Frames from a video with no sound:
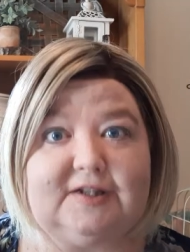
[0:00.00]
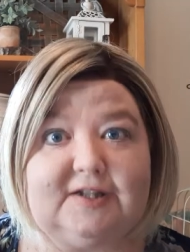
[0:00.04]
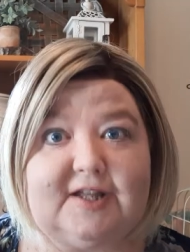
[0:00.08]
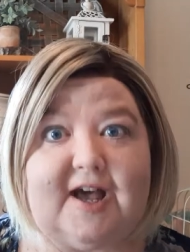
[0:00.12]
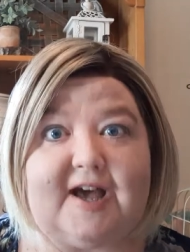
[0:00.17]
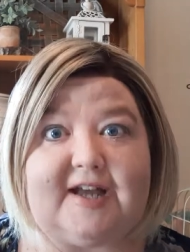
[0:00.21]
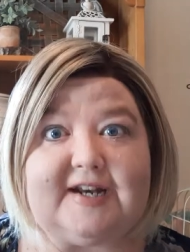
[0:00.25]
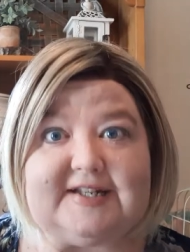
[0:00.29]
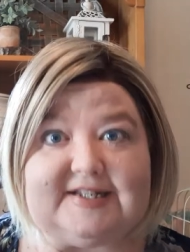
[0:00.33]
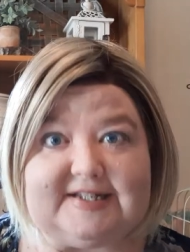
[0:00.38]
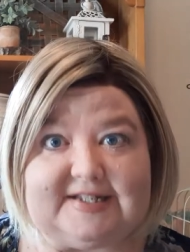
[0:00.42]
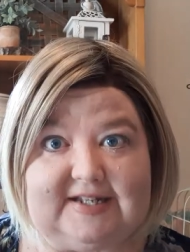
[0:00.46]

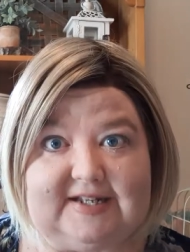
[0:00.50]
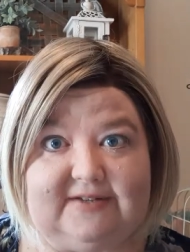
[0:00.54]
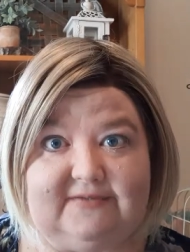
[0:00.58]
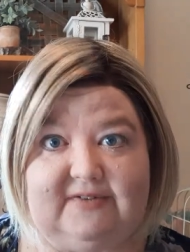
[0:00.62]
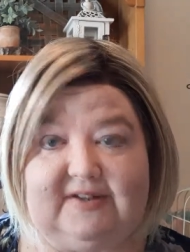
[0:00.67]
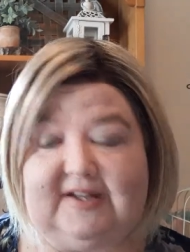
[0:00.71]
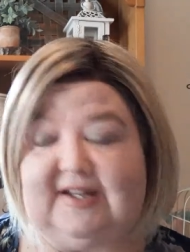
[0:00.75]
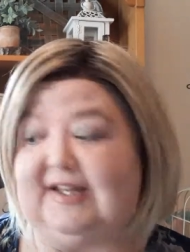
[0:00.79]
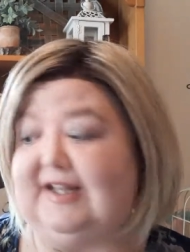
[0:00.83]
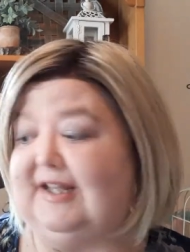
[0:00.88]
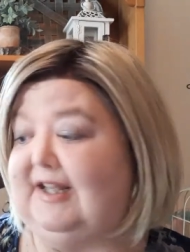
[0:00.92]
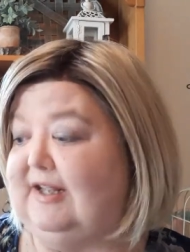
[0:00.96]
lot of
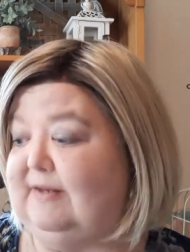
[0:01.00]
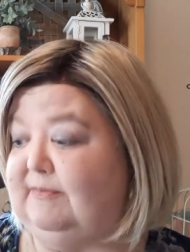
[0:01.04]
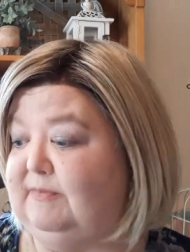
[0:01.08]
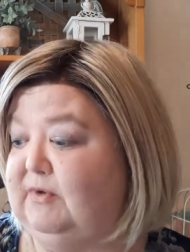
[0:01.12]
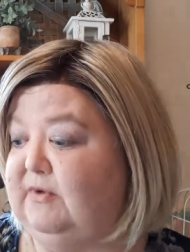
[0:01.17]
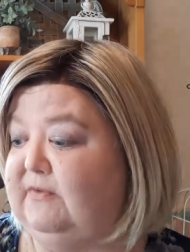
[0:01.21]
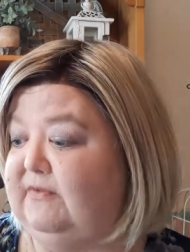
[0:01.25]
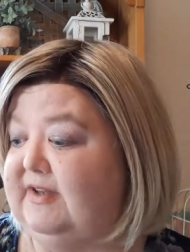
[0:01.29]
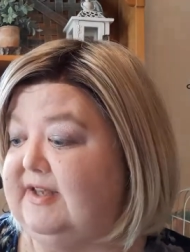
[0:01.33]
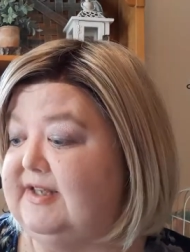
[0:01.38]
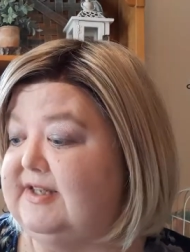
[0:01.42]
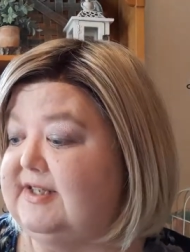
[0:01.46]
TV and
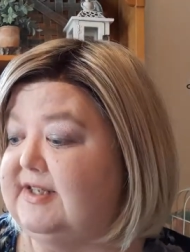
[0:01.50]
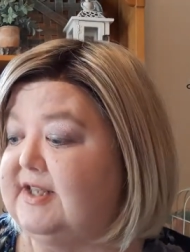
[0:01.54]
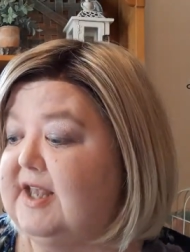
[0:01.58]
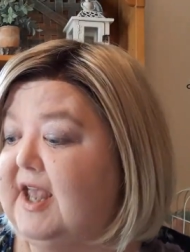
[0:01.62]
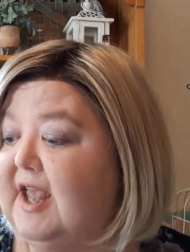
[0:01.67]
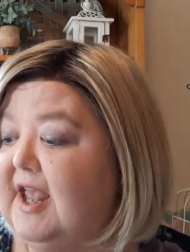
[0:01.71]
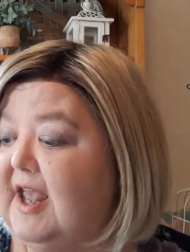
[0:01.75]
movies.